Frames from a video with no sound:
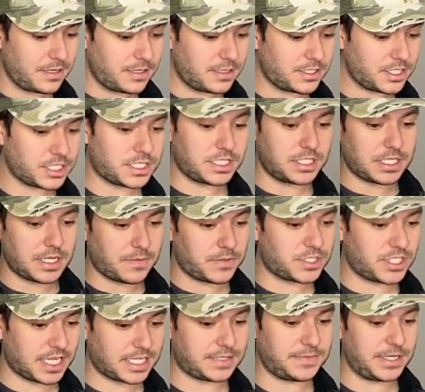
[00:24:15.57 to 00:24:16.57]
just to double
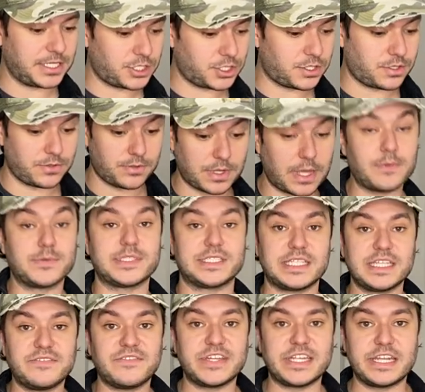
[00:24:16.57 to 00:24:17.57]
check to make sure I wasn't
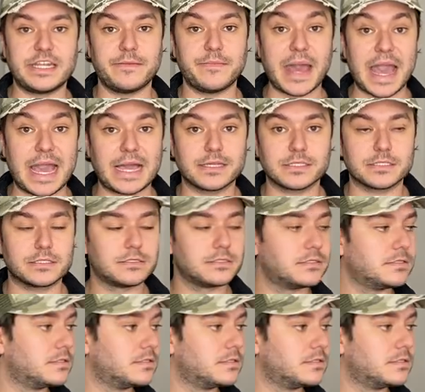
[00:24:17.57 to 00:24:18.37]
leaving any bags.